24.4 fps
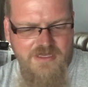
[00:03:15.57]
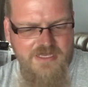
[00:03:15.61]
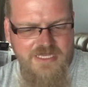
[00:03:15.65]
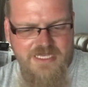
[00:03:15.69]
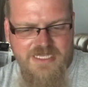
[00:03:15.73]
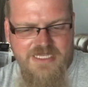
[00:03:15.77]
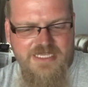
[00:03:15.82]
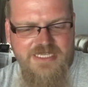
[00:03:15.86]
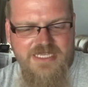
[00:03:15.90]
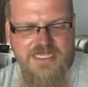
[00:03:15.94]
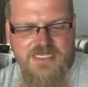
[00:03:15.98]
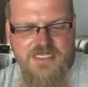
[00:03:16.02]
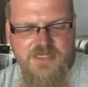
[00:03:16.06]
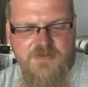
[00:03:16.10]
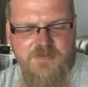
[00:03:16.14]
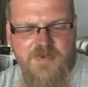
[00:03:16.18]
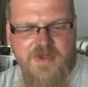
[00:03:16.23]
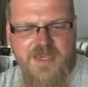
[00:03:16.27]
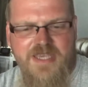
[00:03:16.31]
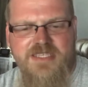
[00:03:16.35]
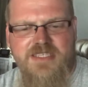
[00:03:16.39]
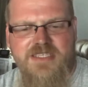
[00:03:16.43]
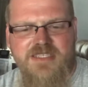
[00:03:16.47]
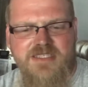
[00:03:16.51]
It says
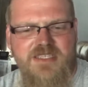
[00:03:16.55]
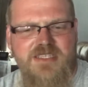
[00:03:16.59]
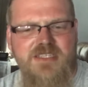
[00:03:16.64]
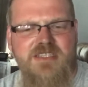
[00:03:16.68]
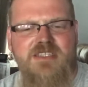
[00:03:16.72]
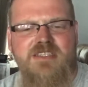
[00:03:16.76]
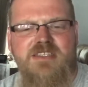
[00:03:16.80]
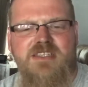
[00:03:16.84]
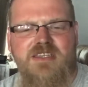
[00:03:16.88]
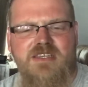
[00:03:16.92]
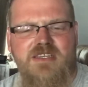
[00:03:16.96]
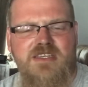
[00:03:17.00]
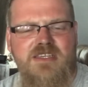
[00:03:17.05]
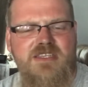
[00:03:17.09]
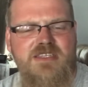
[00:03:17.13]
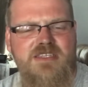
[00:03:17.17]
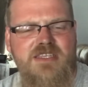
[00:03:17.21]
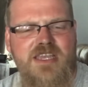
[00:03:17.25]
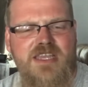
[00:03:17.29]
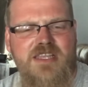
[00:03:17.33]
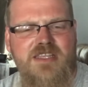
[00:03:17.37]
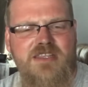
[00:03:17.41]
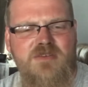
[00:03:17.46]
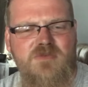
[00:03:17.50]
spices, it doesn't tell you
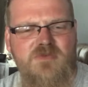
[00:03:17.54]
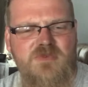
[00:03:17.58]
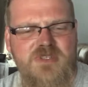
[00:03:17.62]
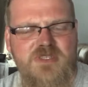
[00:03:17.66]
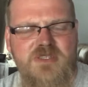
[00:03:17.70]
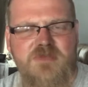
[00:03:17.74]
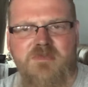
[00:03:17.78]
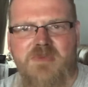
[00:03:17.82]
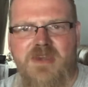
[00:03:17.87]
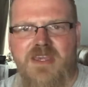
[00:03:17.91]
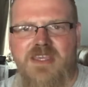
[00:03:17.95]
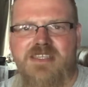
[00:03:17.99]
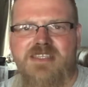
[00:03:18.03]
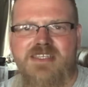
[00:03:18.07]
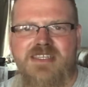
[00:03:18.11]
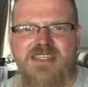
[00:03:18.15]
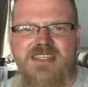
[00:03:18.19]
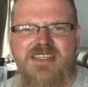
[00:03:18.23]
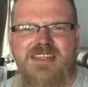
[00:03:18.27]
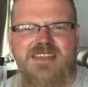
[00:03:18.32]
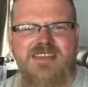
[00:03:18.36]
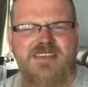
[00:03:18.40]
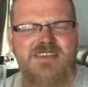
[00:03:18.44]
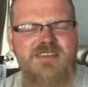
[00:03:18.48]
exactly what spice it
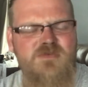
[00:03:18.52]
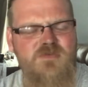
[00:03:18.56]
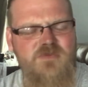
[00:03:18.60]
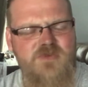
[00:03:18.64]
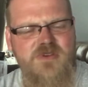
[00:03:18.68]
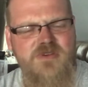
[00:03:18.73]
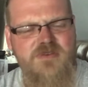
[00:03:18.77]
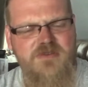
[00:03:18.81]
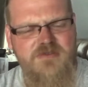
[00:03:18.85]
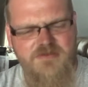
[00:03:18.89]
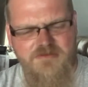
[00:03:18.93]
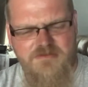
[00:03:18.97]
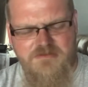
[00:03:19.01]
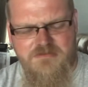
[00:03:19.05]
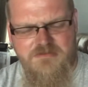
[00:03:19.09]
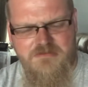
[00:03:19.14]
is, it's weird.